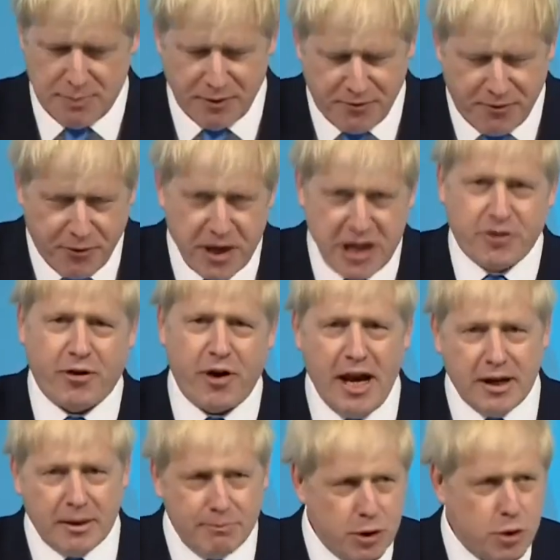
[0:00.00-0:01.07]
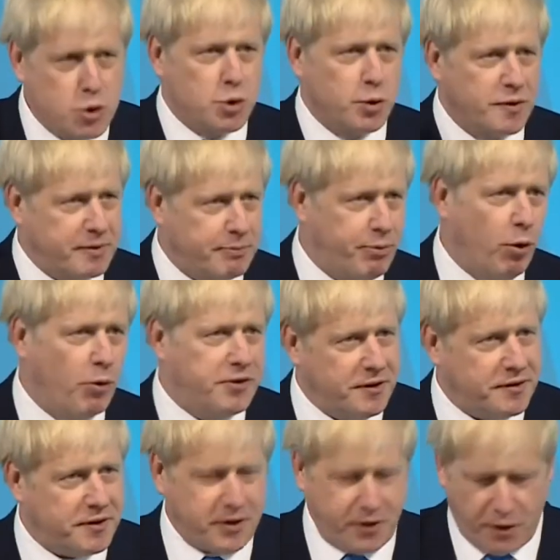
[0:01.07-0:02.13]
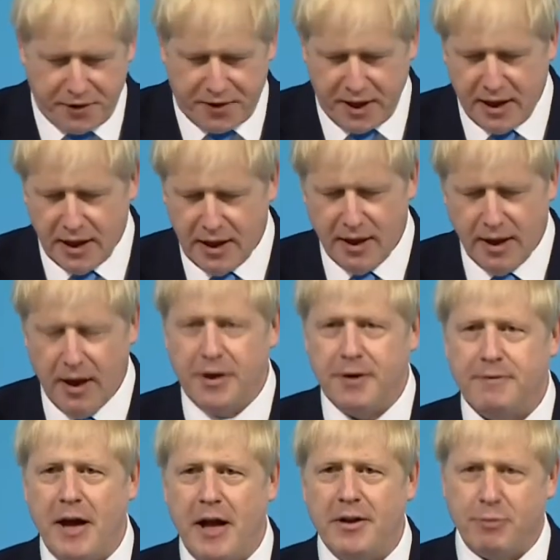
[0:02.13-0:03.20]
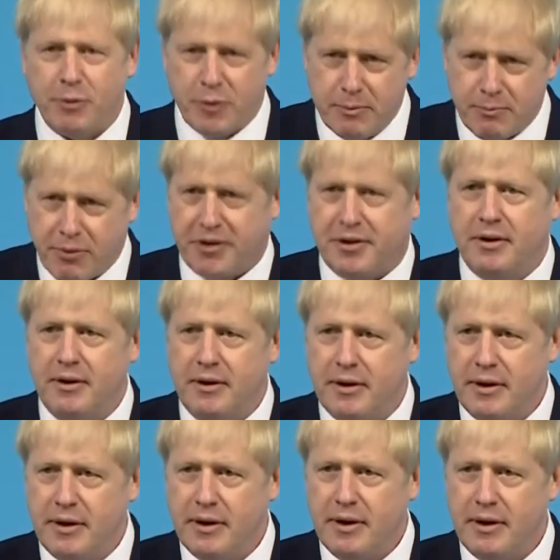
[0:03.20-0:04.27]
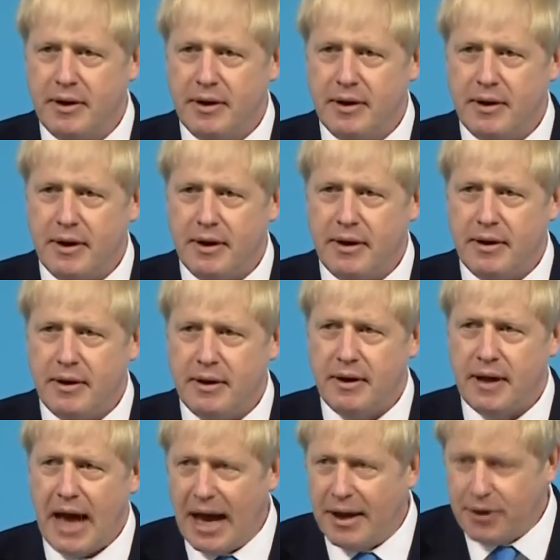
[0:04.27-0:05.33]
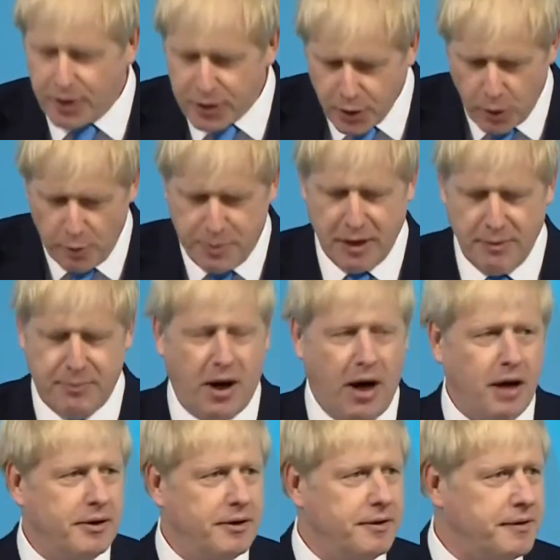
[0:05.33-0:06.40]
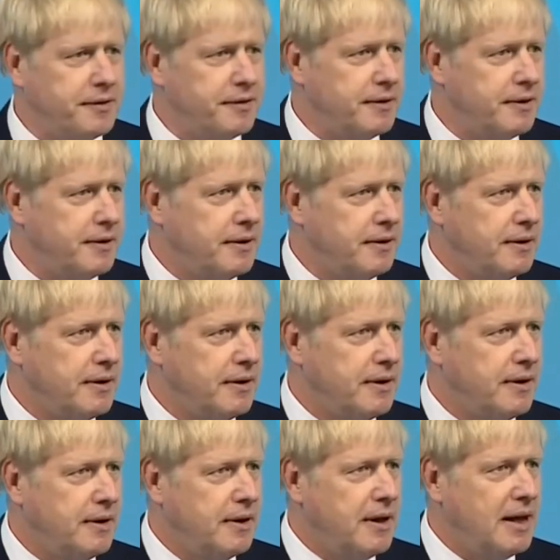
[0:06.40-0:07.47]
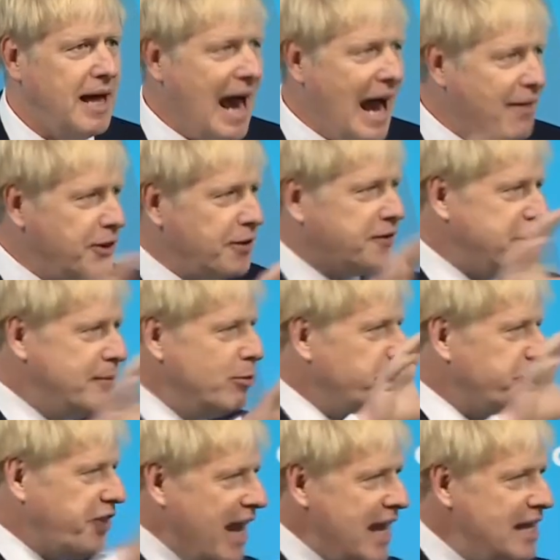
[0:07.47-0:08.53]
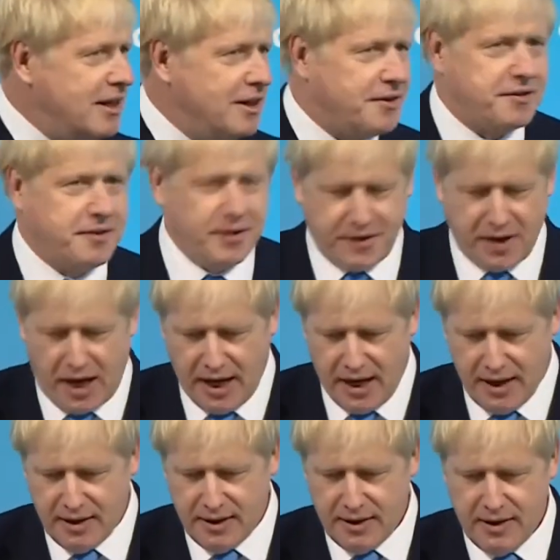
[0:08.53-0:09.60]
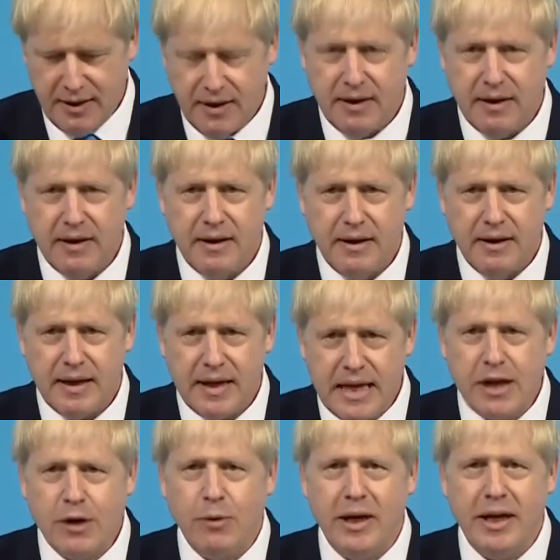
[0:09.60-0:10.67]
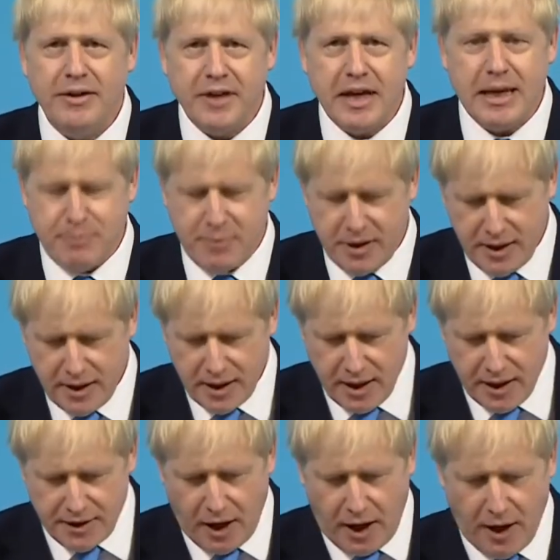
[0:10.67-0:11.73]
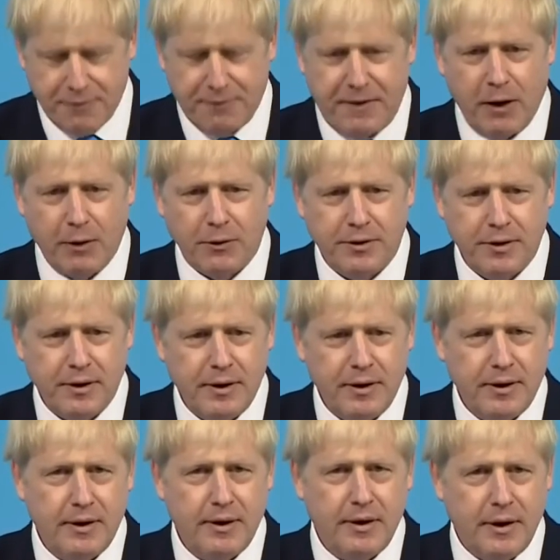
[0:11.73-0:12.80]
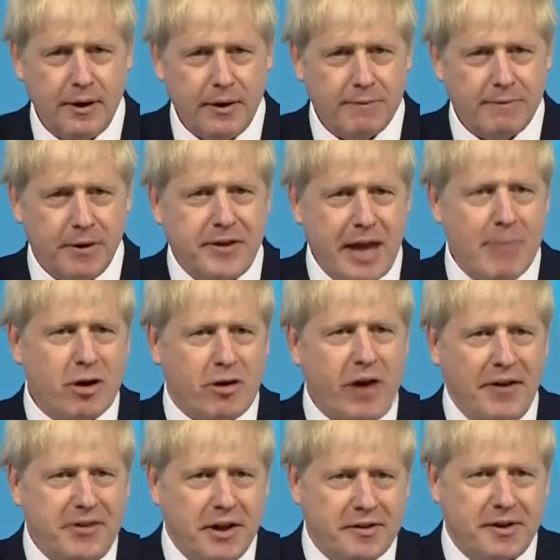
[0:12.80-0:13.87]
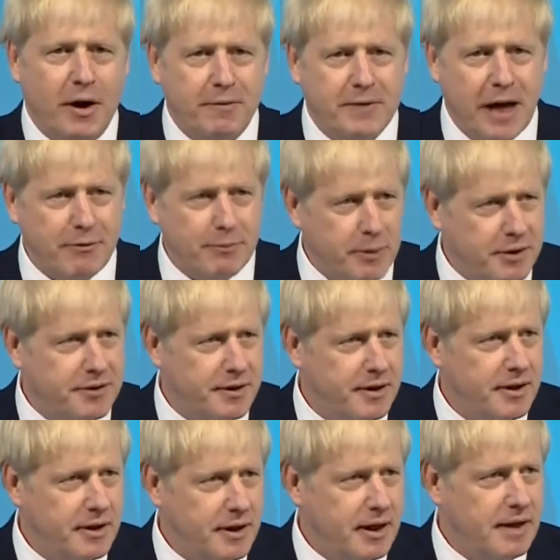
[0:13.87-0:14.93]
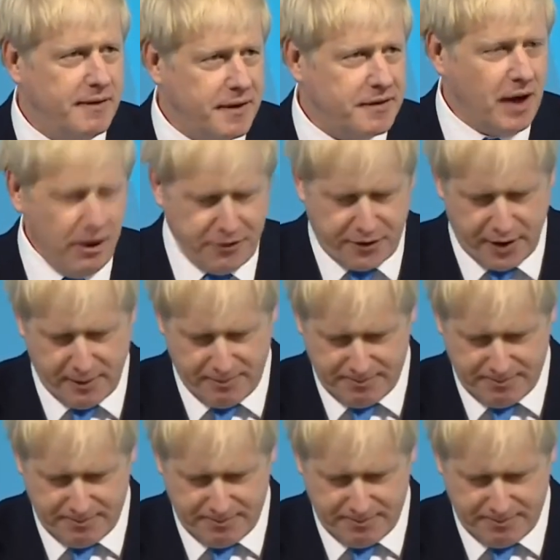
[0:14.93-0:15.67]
and free trade and mutual support in security and defence between Britain and our European partners, and the simultaneous desire, equally deep and heartfelt, for democratic self-government in this country.